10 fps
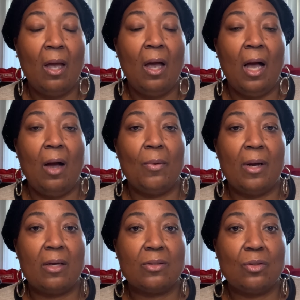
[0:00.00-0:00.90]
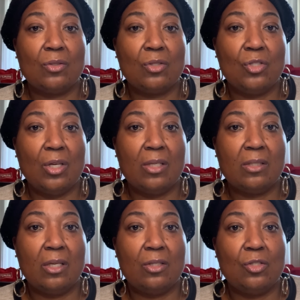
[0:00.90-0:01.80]
I would also suggest
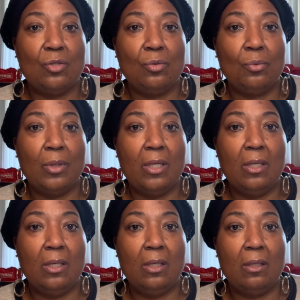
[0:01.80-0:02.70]
that you read,